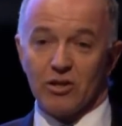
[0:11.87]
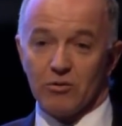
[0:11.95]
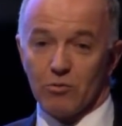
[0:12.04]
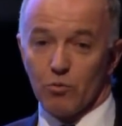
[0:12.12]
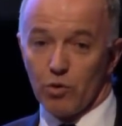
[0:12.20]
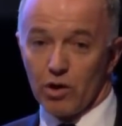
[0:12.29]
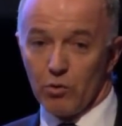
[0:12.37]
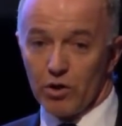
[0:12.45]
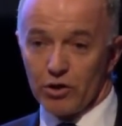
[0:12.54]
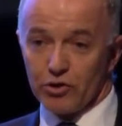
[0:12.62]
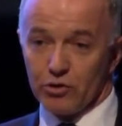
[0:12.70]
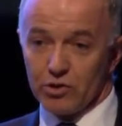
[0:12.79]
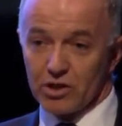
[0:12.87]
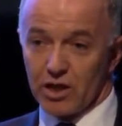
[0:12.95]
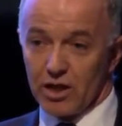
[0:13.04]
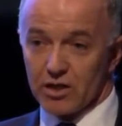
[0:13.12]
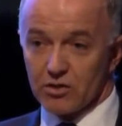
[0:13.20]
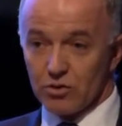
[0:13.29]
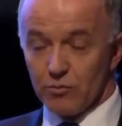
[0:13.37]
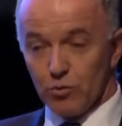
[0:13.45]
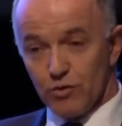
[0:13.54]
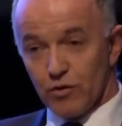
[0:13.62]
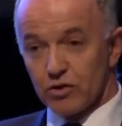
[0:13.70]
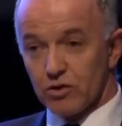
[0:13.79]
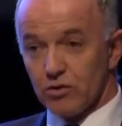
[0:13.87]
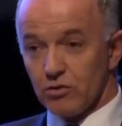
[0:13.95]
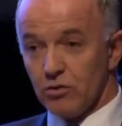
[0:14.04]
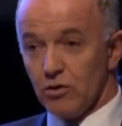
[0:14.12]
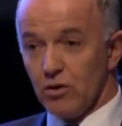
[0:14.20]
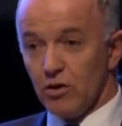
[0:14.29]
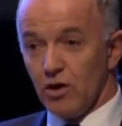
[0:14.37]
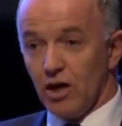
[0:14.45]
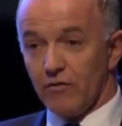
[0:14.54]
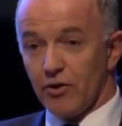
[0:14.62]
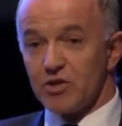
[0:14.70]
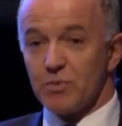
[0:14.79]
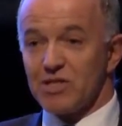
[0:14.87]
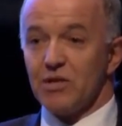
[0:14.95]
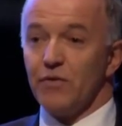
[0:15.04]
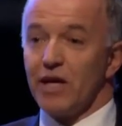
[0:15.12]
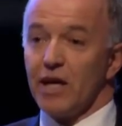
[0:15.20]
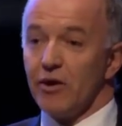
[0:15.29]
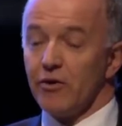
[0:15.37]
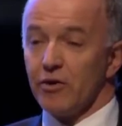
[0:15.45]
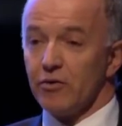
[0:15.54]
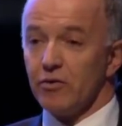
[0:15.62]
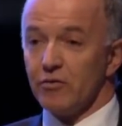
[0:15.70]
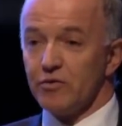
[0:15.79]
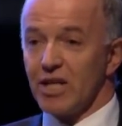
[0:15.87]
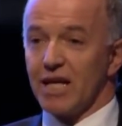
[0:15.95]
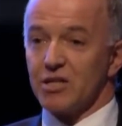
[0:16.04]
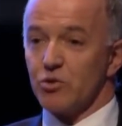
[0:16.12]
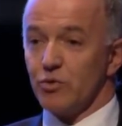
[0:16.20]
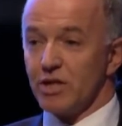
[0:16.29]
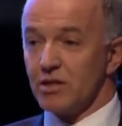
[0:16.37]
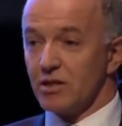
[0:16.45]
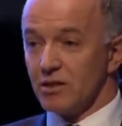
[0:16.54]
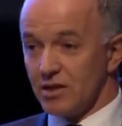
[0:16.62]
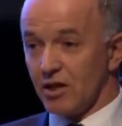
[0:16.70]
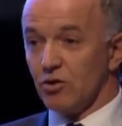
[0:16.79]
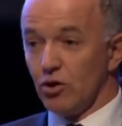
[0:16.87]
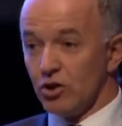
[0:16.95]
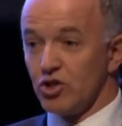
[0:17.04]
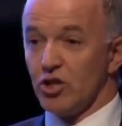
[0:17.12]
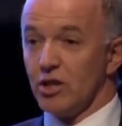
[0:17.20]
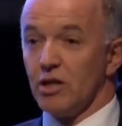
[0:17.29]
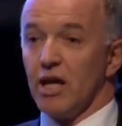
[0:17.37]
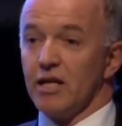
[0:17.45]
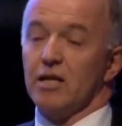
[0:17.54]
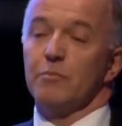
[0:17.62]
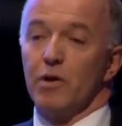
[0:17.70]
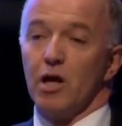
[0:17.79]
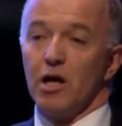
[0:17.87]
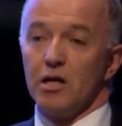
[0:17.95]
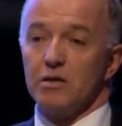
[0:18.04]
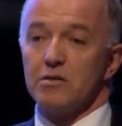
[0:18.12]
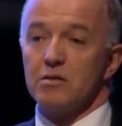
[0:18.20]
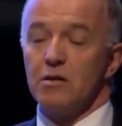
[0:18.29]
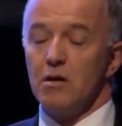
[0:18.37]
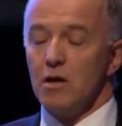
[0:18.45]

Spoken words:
And what I want to do is, I guess, sort of move on to a very specific area of tax risk and technology and compliance.